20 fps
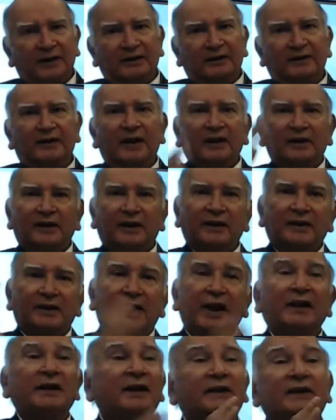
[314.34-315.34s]
that
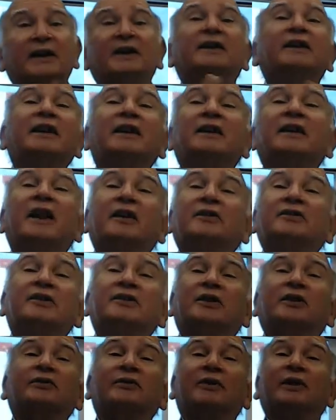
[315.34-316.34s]
and attending classes
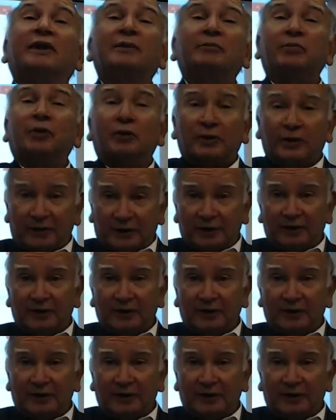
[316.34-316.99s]
is very important.